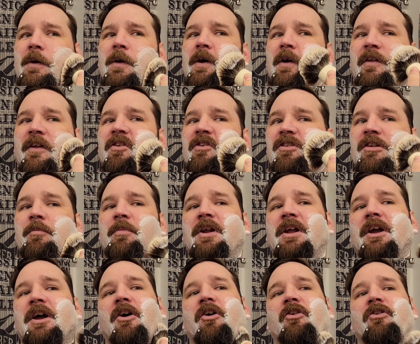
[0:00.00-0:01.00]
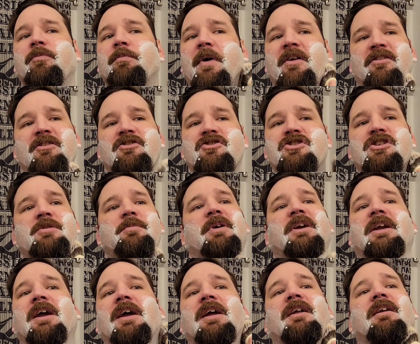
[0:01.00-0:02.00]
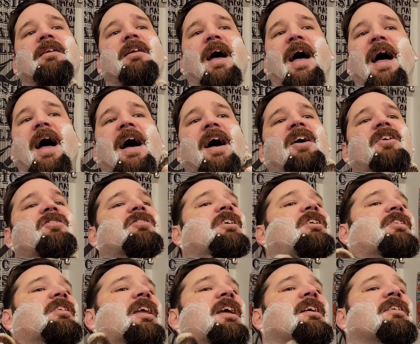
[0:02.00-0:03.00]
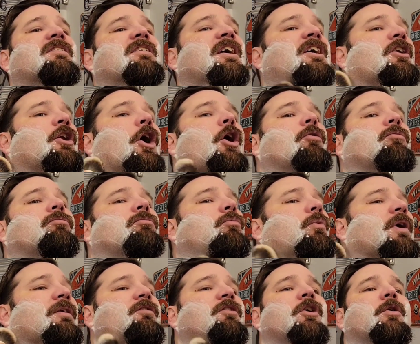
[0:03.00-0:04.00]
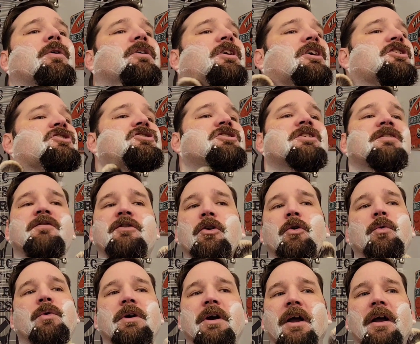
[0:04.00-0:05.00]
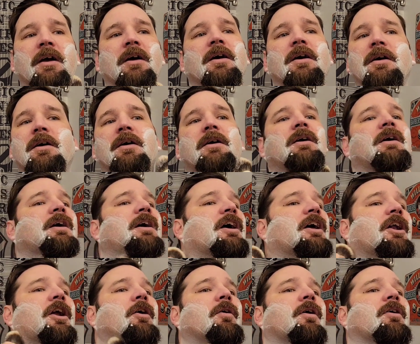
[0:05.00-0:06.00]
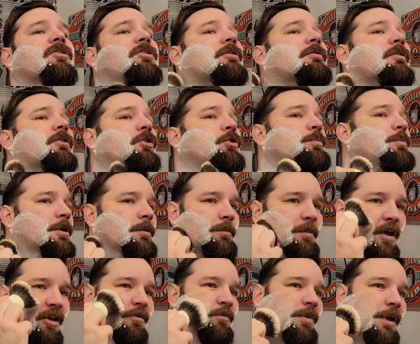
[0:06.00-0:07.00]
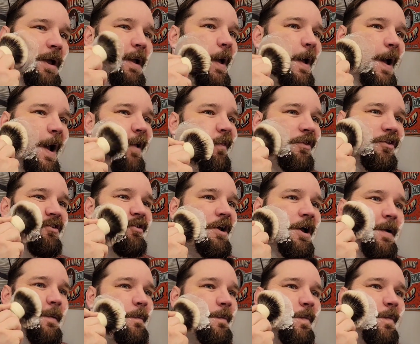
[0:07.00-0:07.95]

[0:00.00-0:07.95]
And then somebody else messaged them again to ask, and they said, no, we have no intention of doing an aggressive aluminum base plate at this time.